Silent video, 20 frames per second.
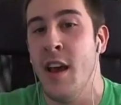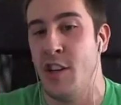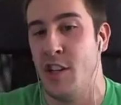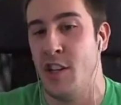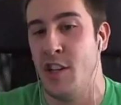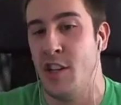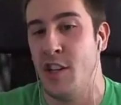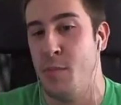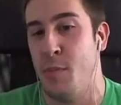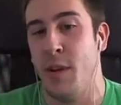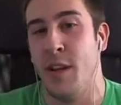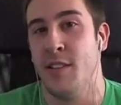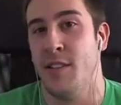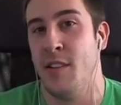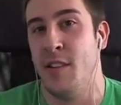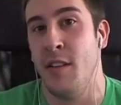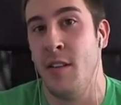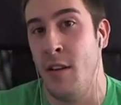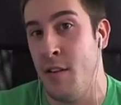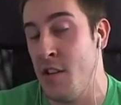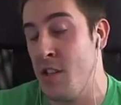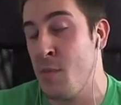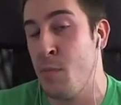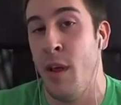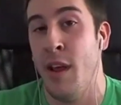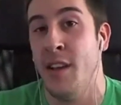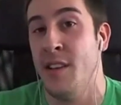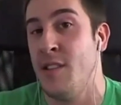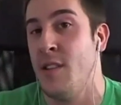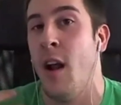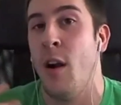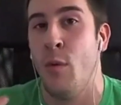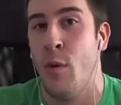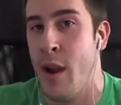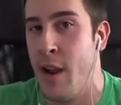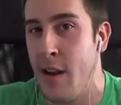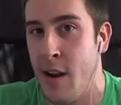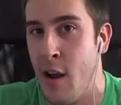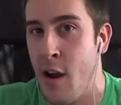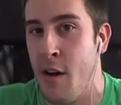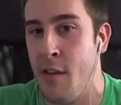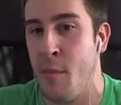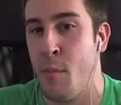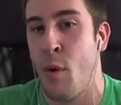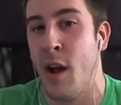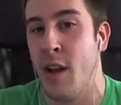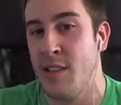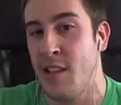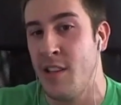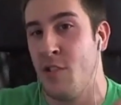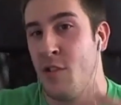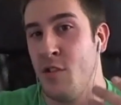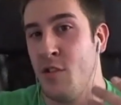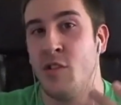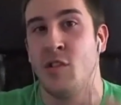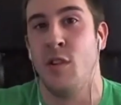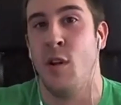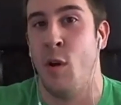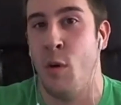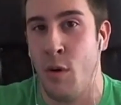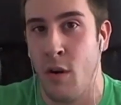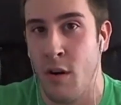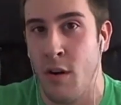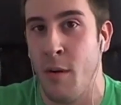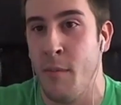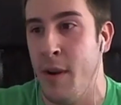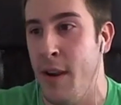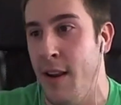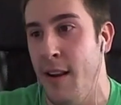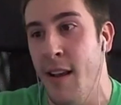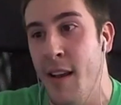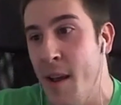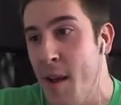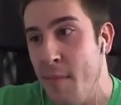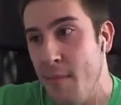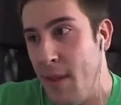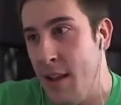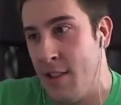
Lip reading: just because the display is not Retina, the processor's slower. I mean,